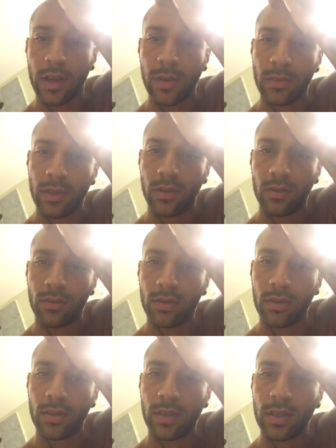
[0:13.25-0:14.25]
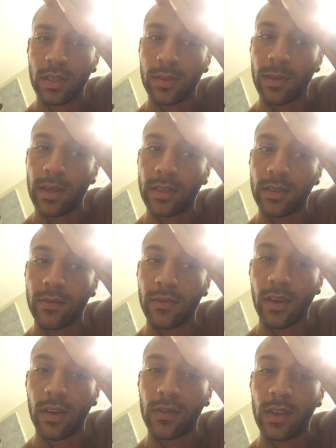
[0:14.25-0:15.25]
time zones in the space of
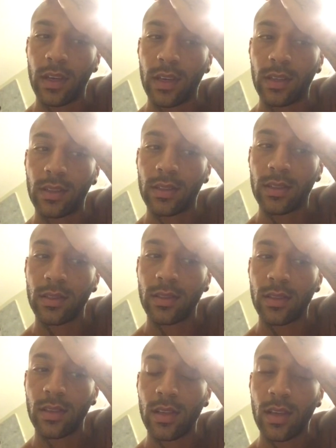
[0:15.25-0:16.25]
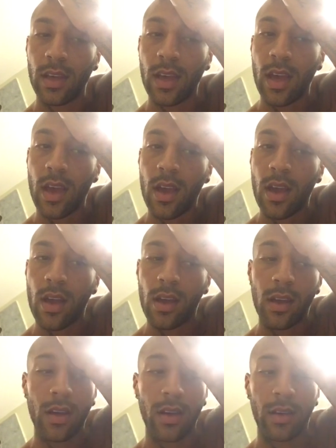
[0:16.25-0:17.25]
5 days.
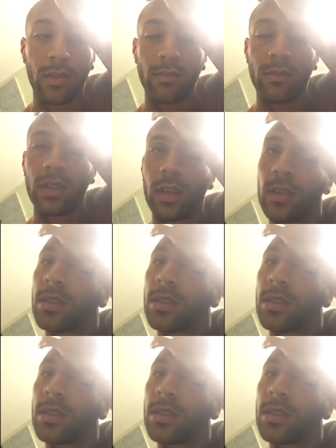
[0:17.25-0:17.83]
And I